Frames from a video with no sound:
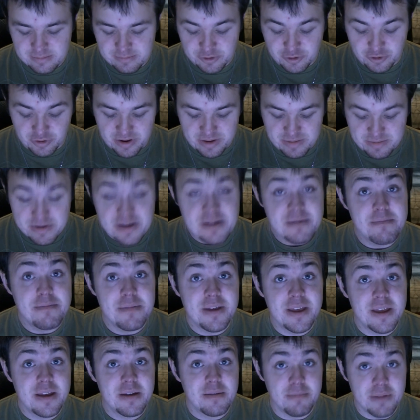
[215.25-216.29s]
dream,
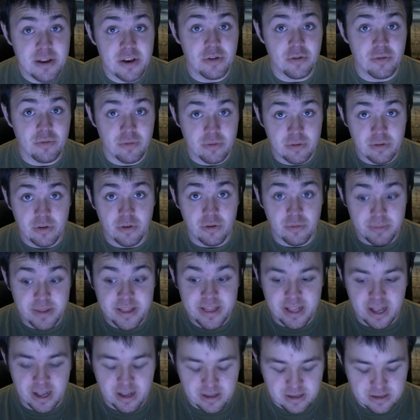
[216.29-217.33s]
miru, or
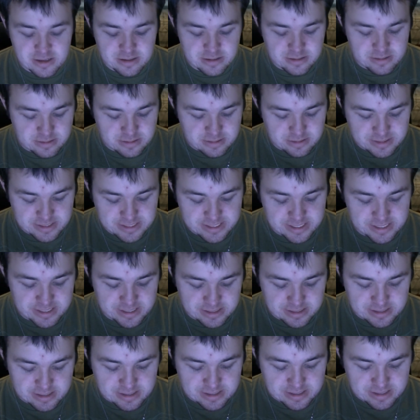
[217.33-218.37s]
mita, see.
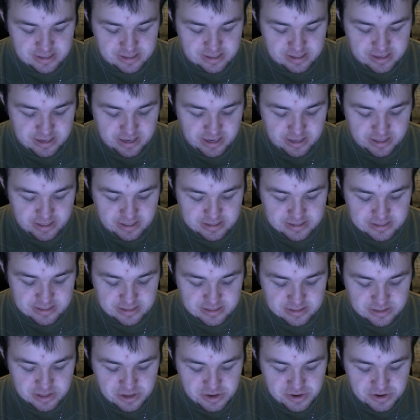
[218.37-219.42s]
And it
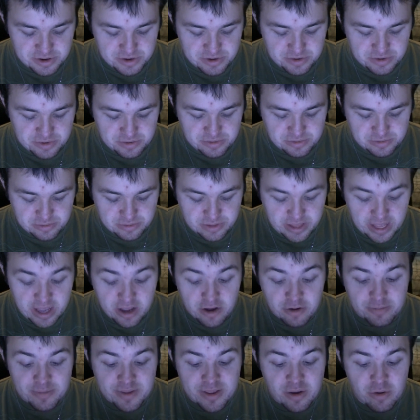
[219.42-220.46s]
says,
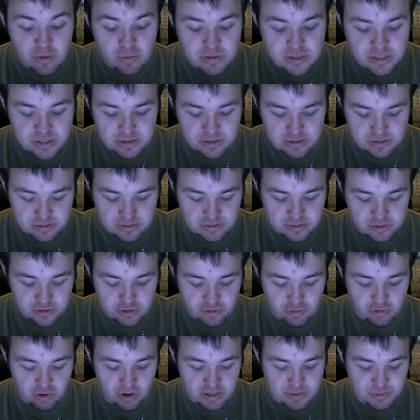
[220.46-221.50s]
udegumi o suru, to
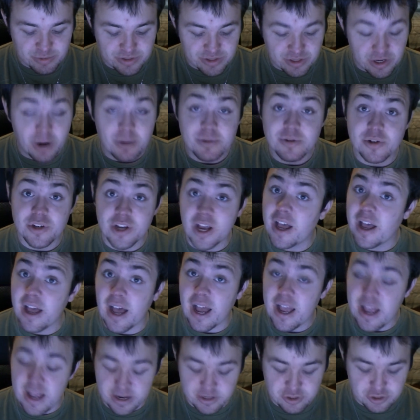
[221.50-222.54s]
cross one's arms, which
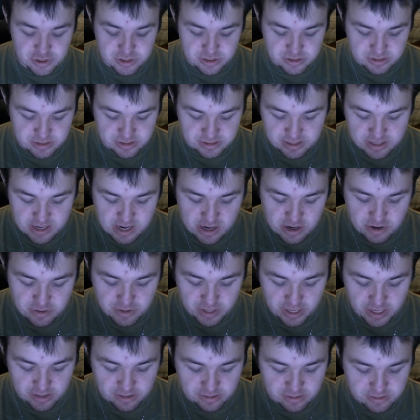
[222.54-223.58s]
I actually just did not know
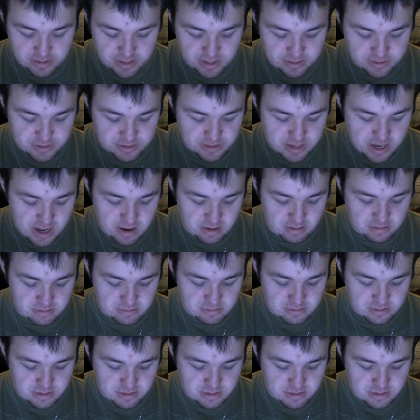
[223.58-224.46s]
that. I learned that just now.